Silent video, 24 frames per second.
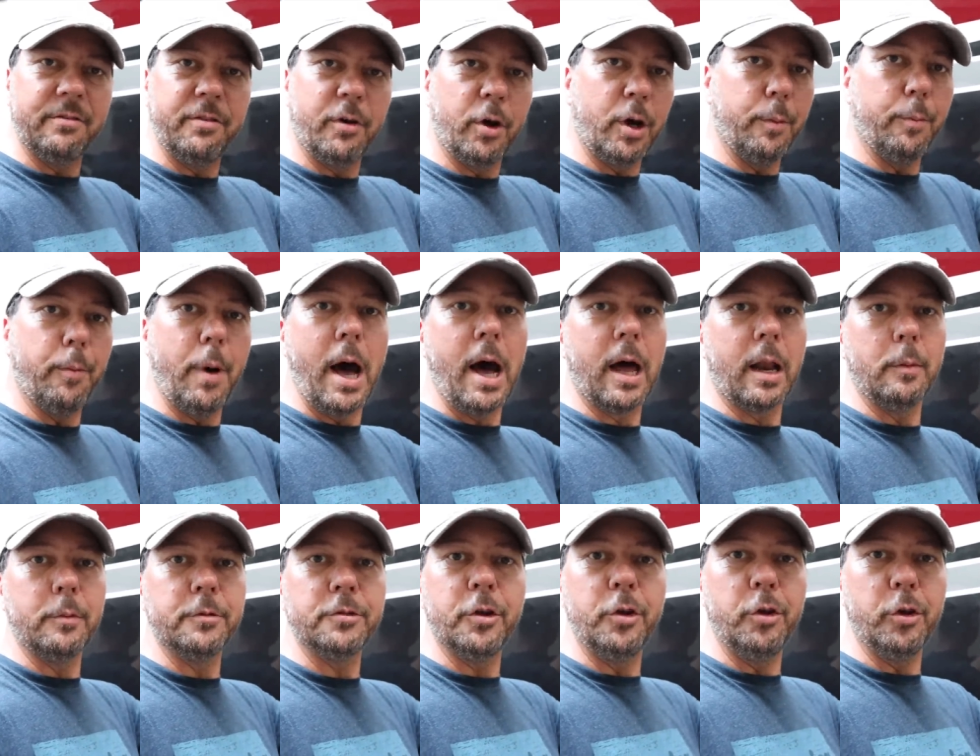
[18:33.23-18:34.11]
very
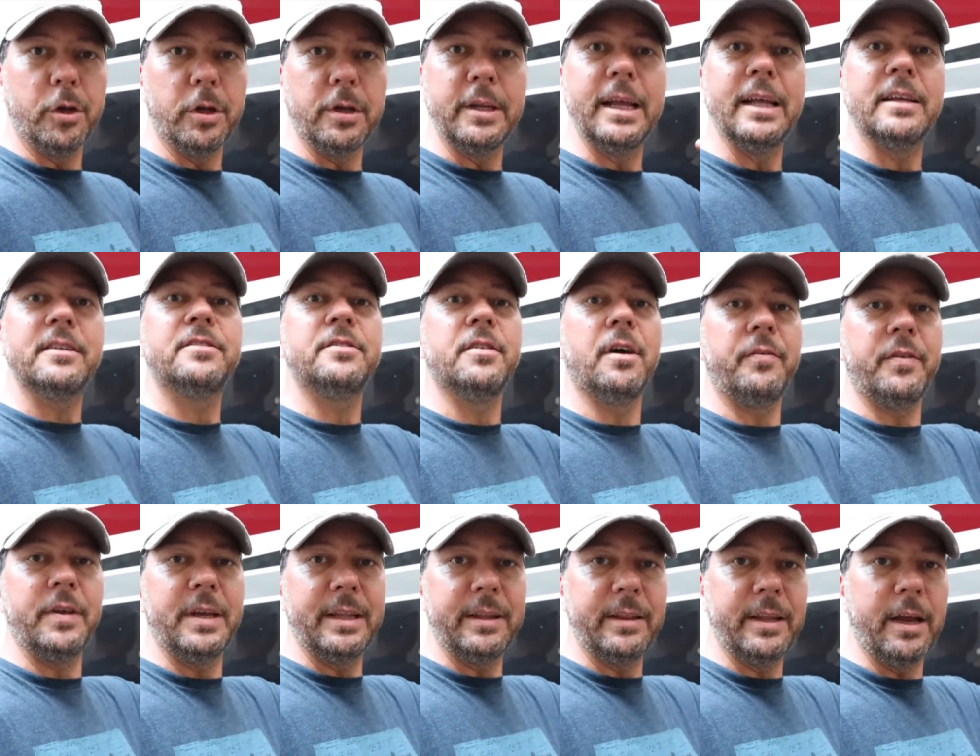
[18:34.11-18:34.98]
bottom, so you can get
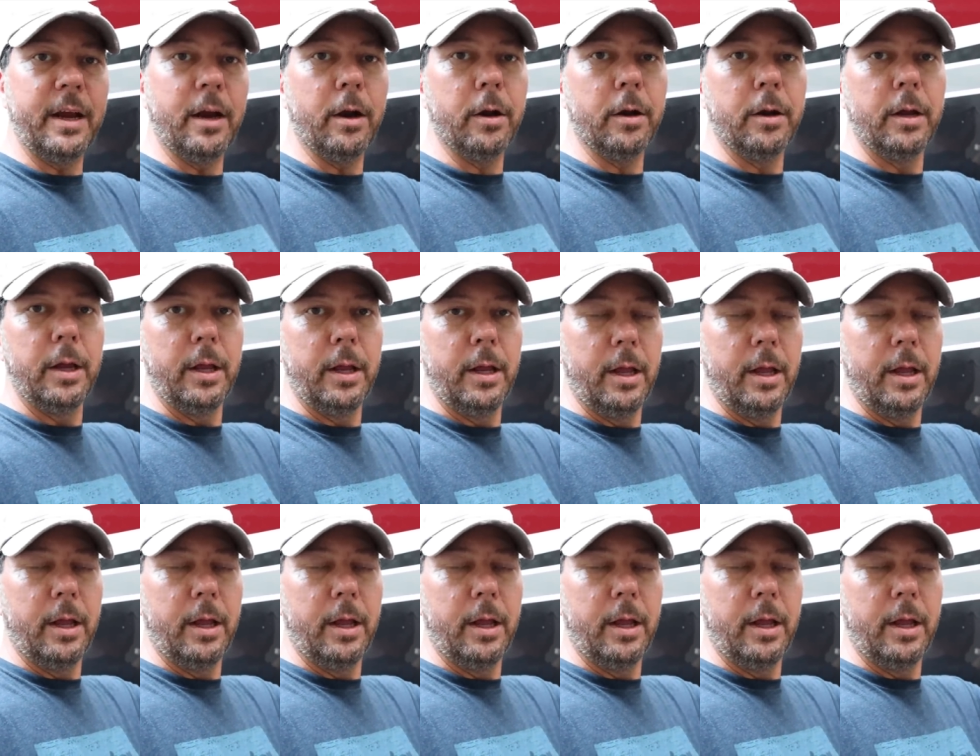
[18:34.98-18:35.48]
stuff in there